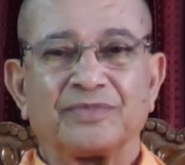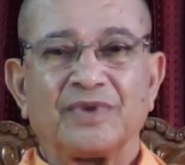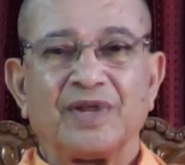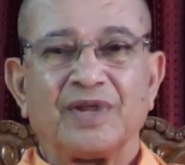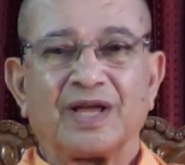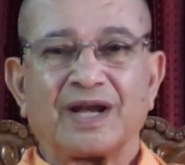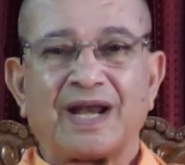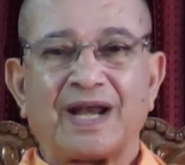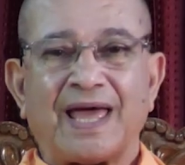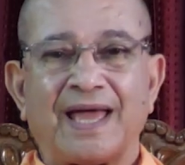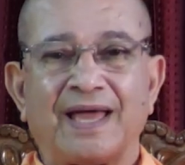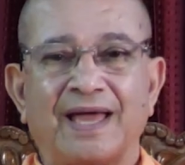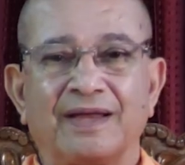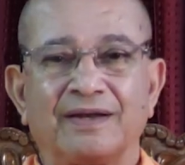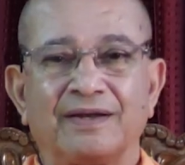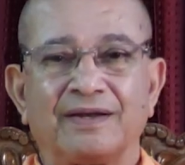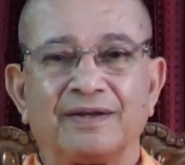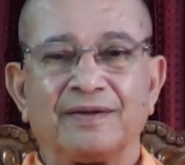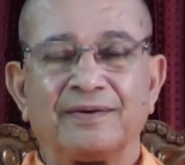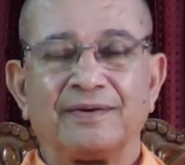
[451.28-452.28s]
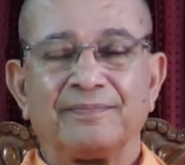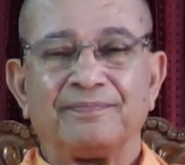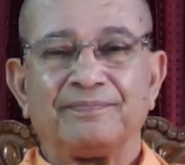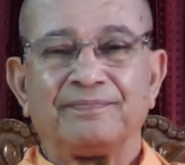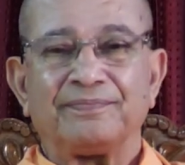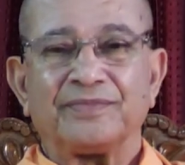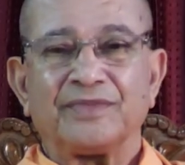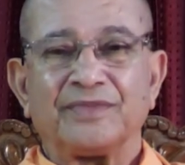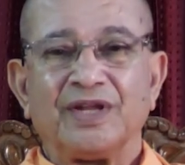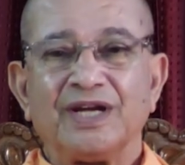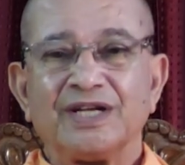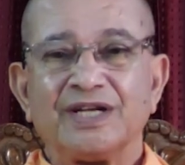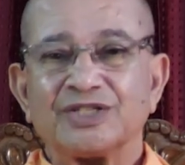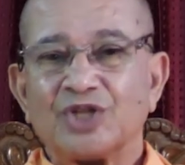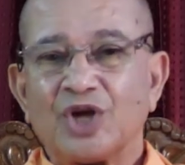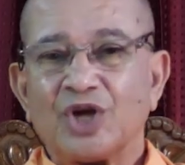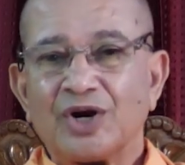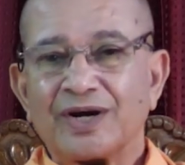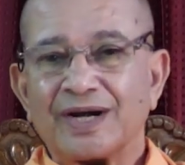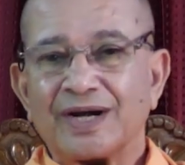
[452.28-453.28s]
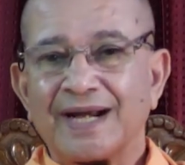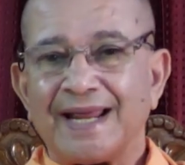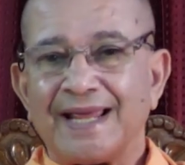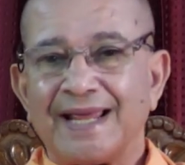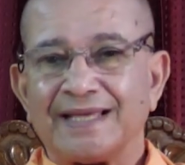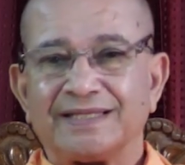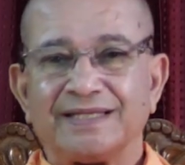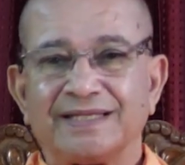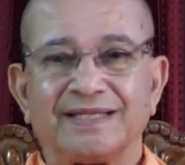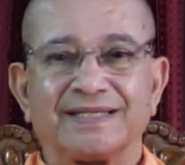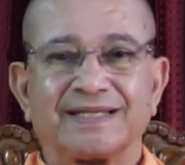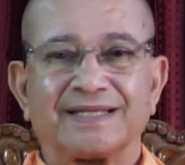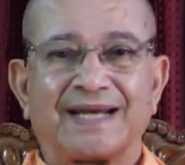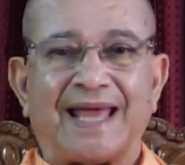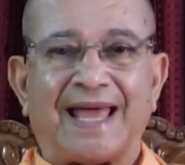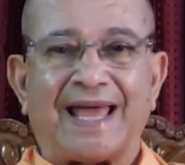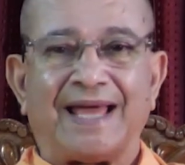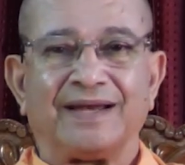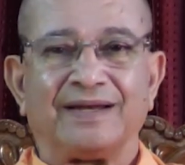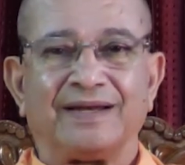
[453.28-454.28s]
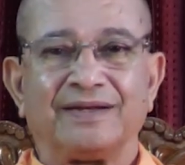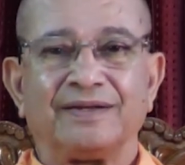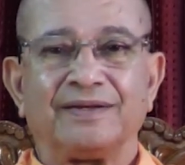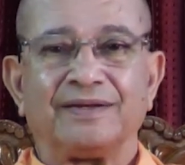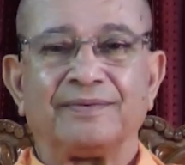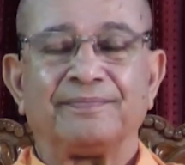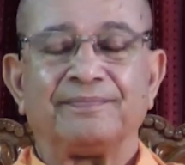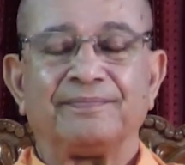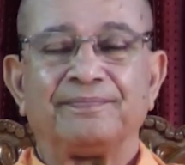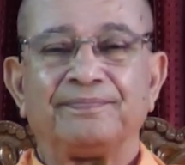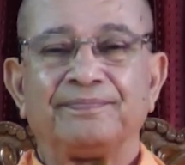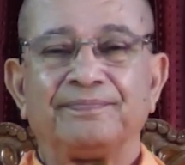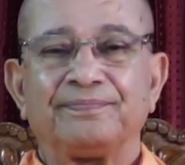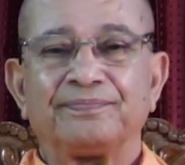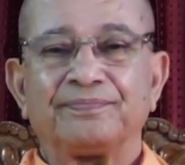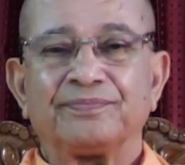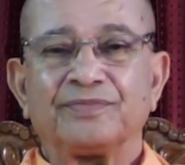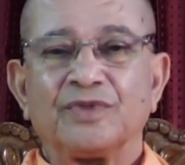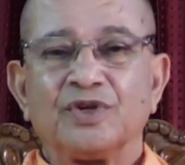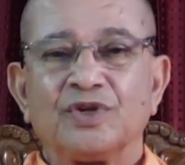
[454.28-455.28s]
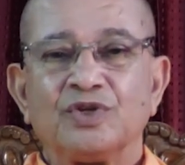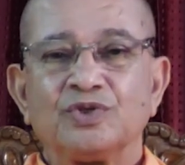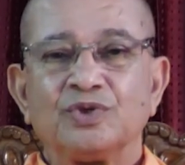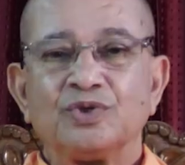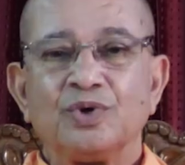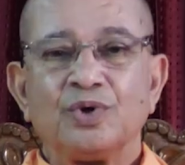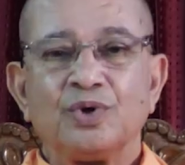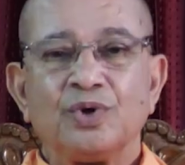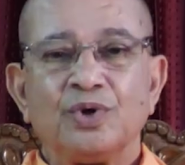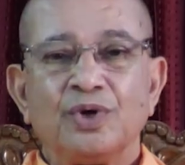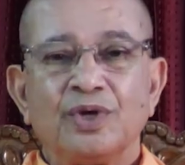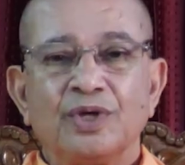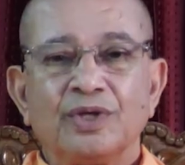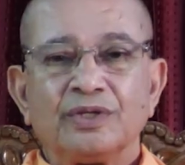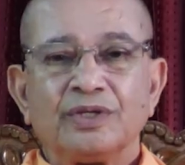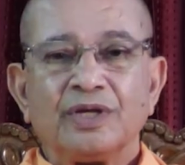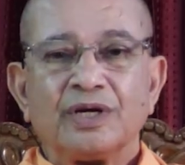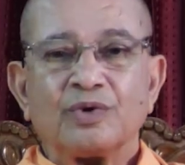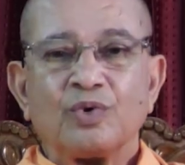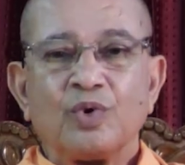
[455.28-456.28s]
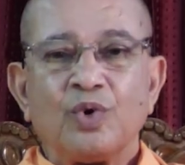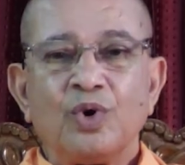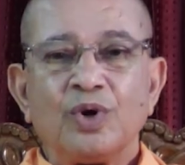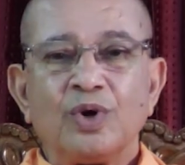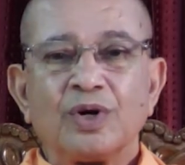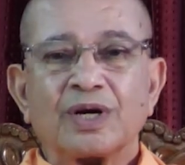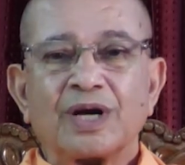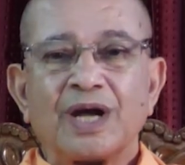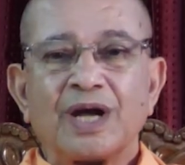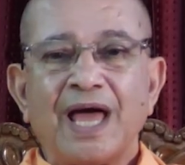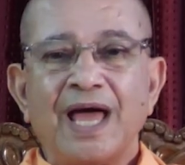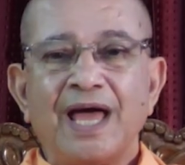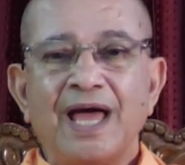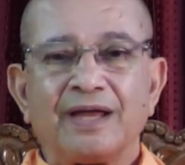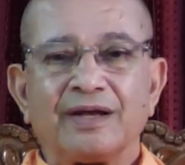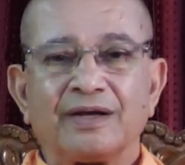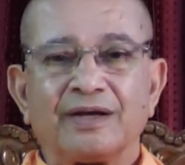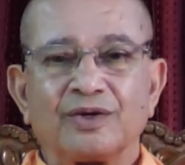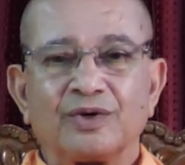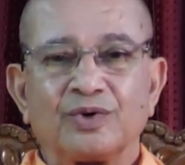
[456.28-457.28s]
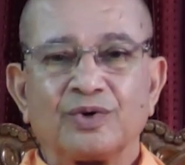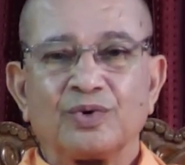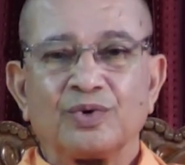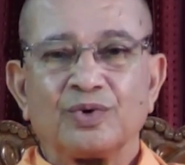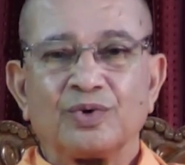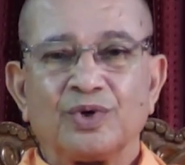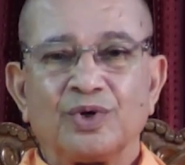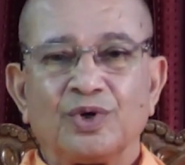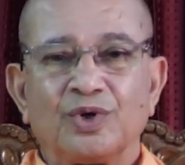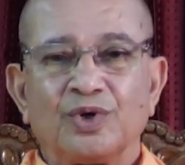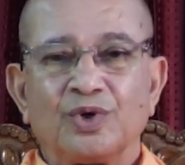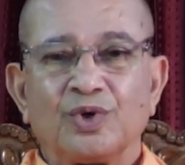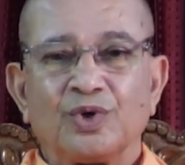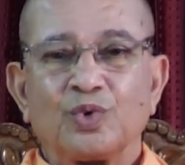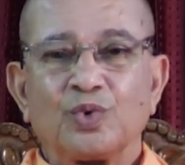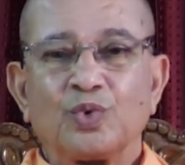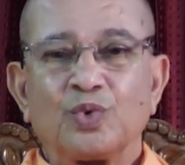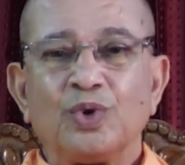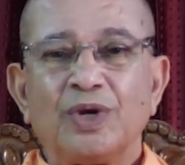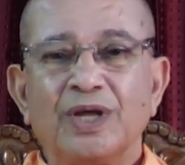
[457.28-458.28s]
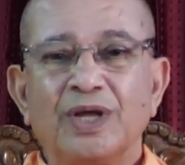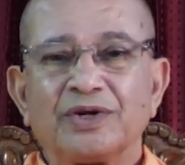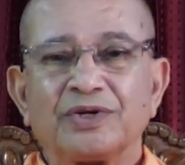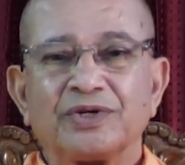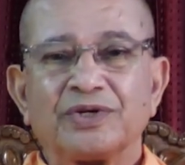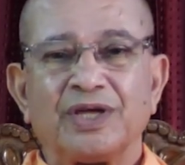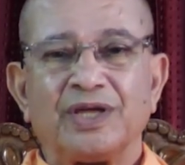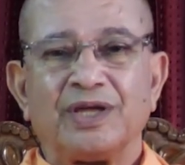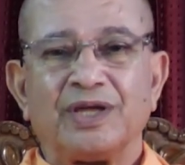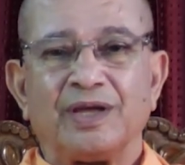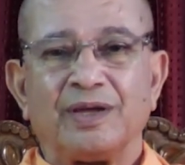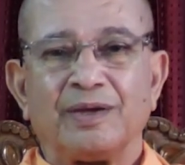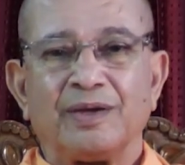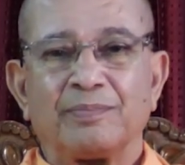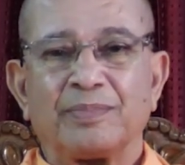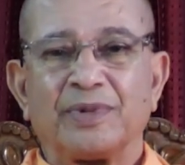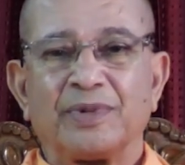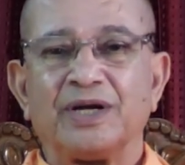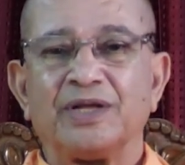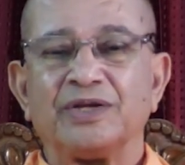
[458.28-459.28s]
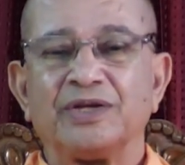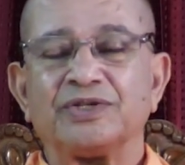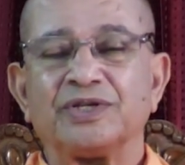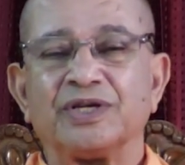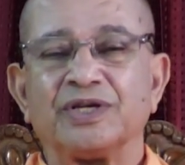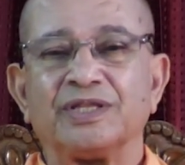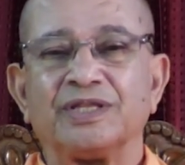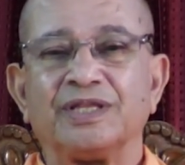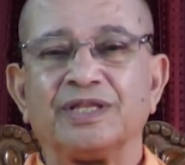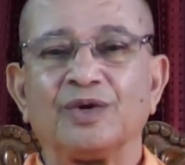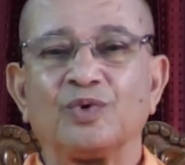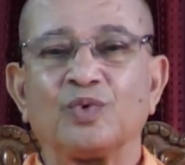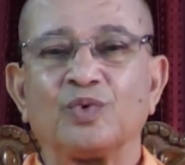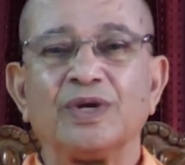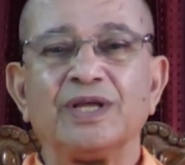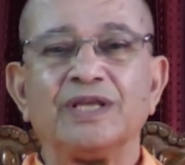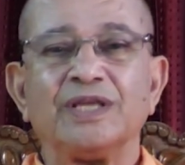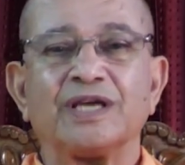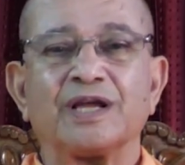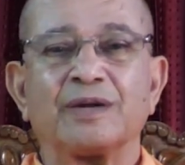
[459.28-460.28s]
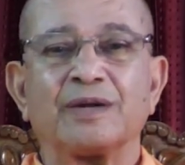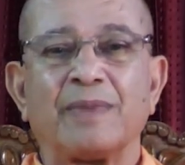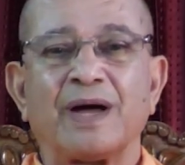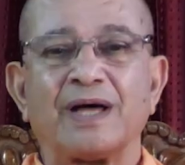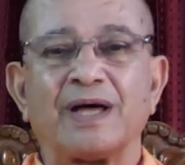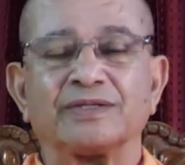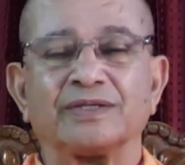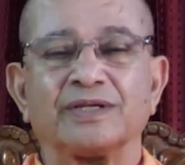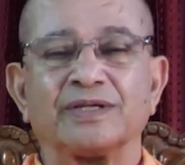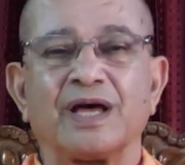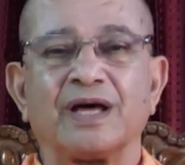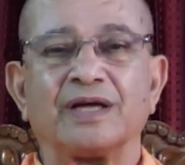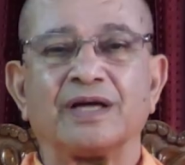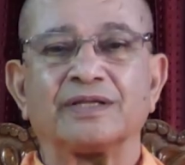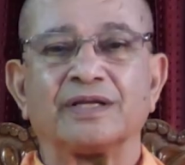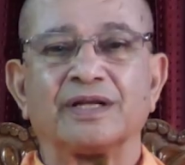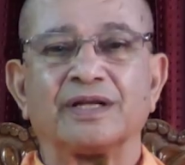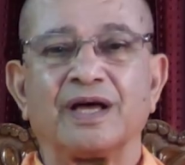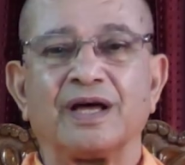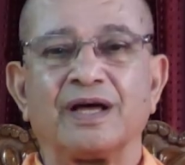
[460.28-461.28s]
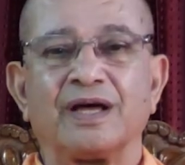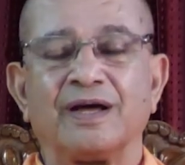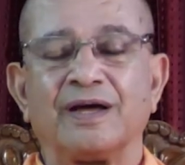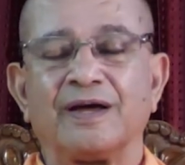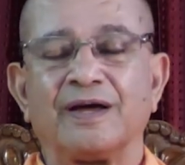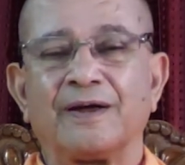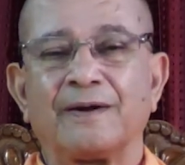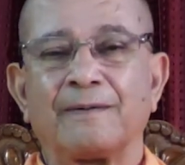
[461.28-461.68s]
Clan. It is not race, it is clan. So that whole clan, Kulakshaye pranashyanti kuladharma sanatanaha.